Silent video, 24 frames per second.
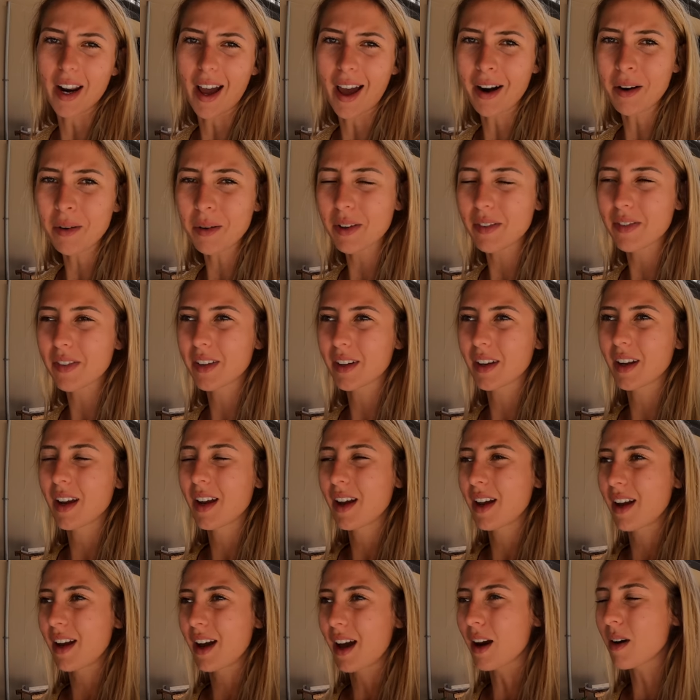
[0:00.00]
And I don't even,
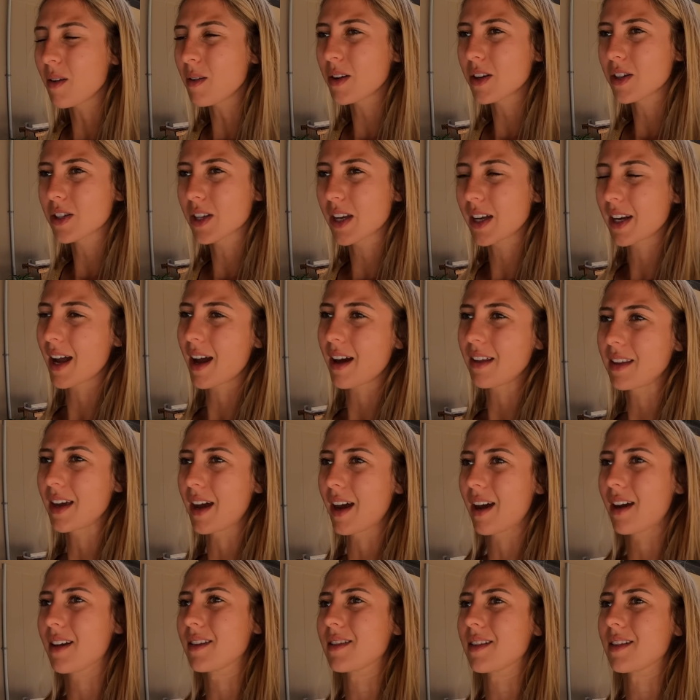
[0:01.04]
I don't understand how
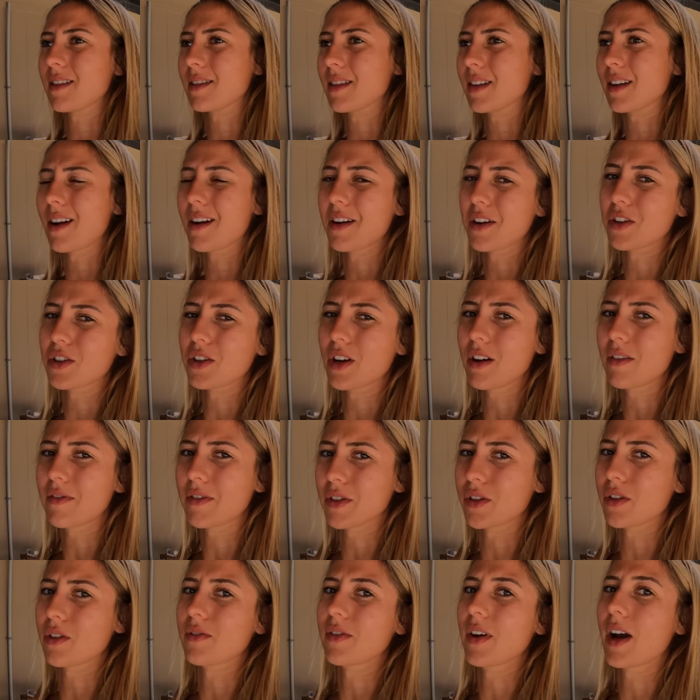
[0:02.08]
the eggs can sit on a shelf
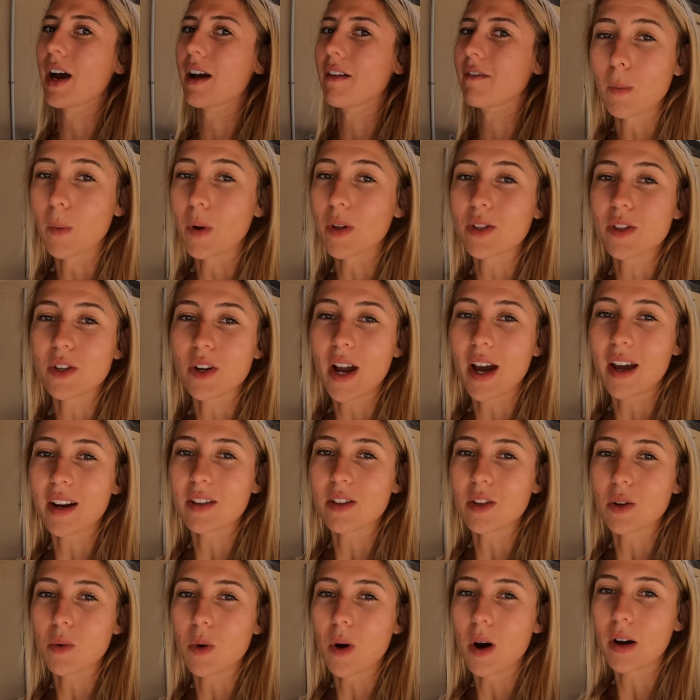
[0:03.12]
and survive. And once they're
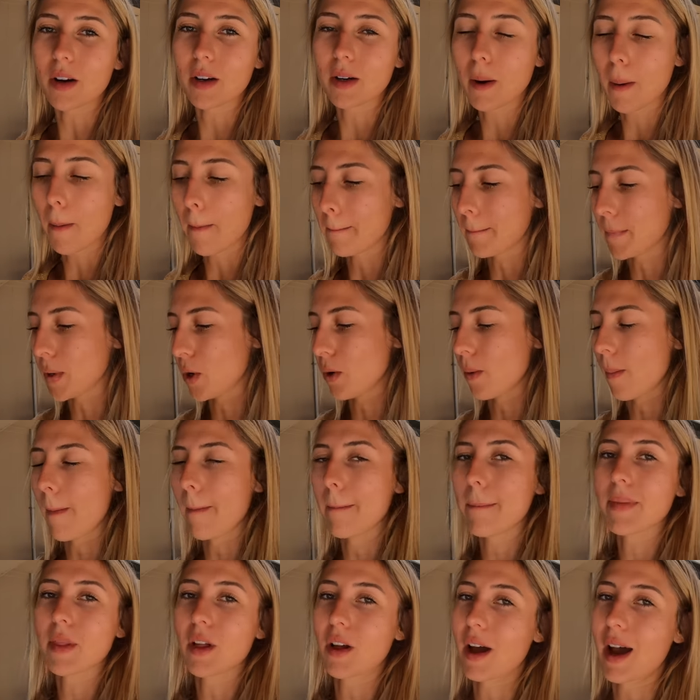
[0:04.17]
added to water, boom,
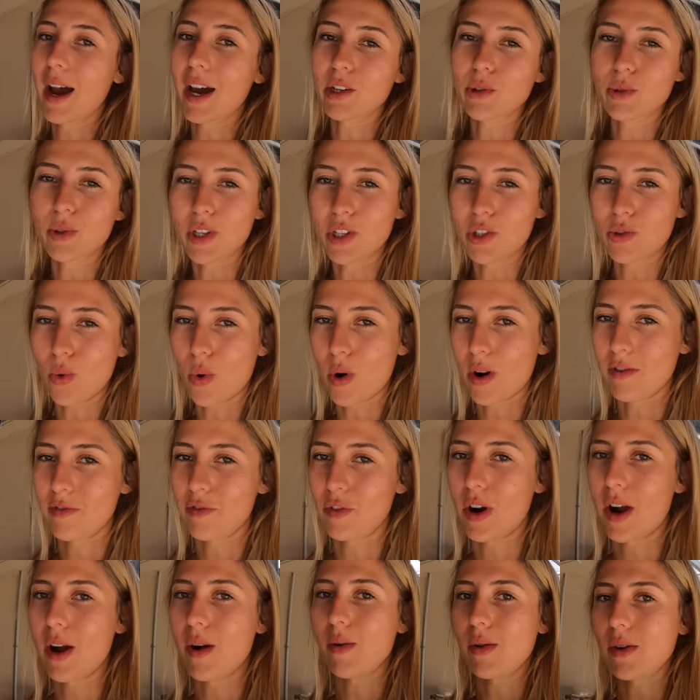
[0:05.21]
they'll hatch within
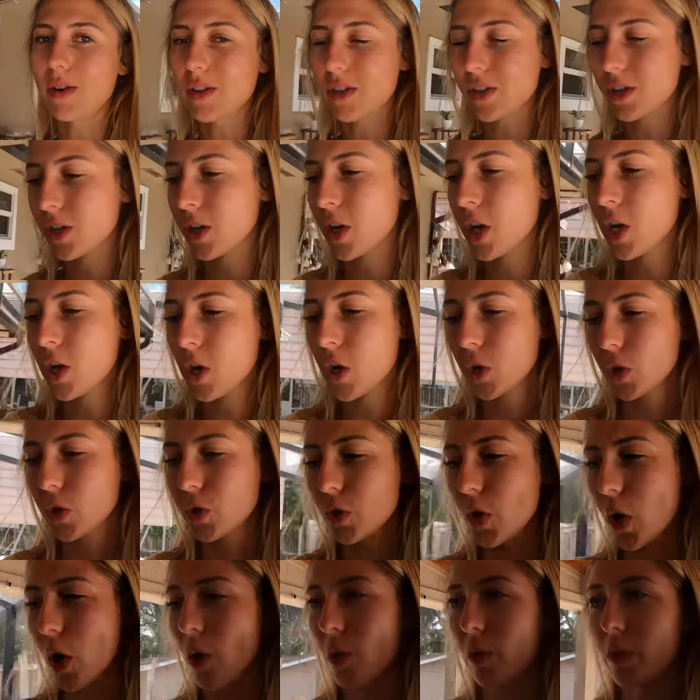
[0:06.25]
twenty-four hours.
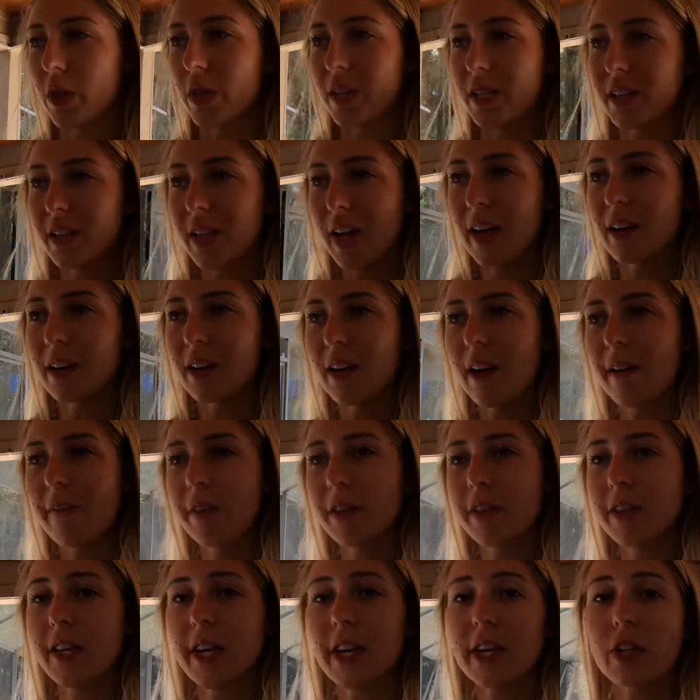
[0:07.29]
So the sand and
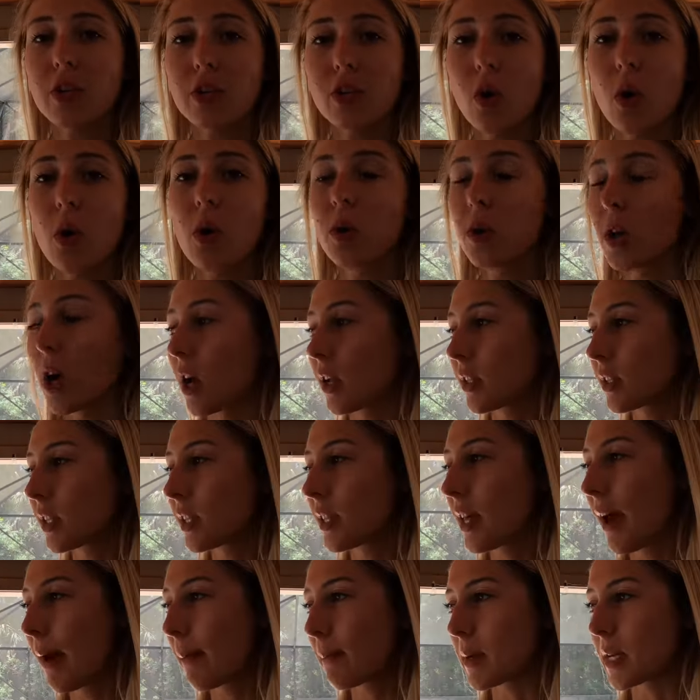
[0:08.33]
everything, just hold on to
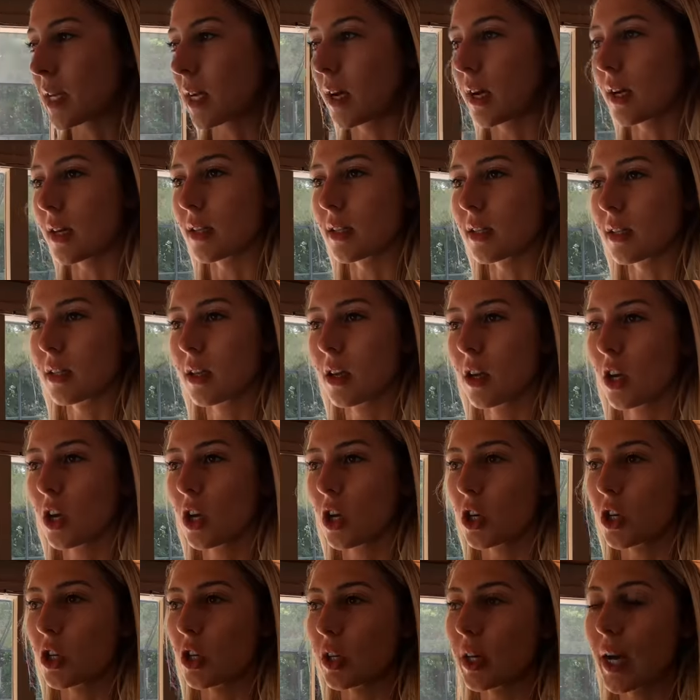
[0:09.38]
that, because
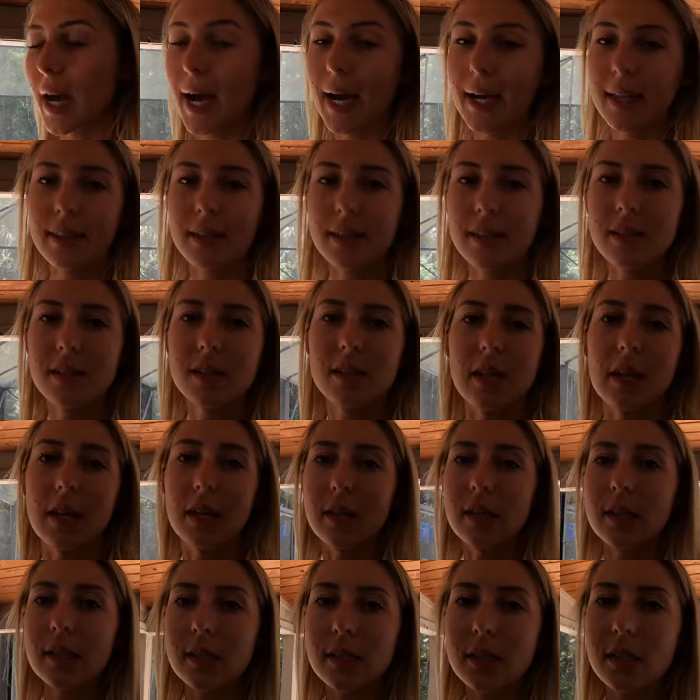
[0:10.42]
you'll add the
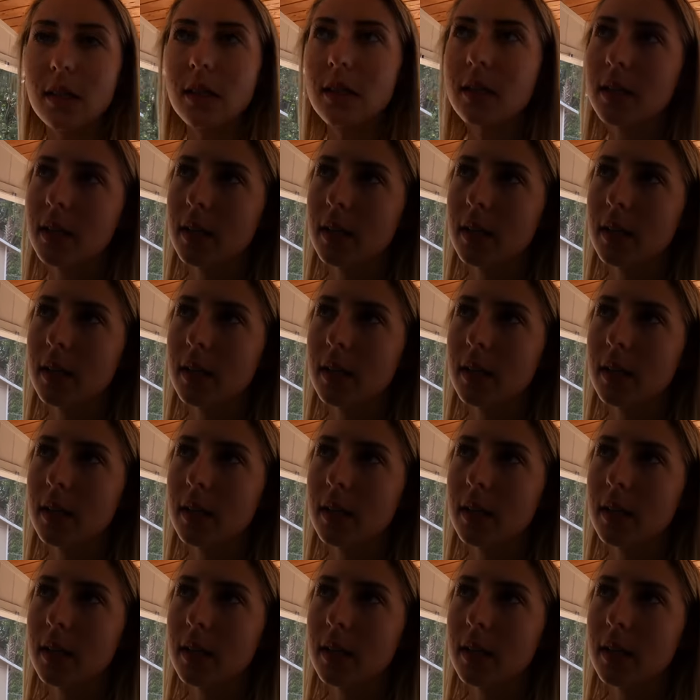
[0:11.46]
sand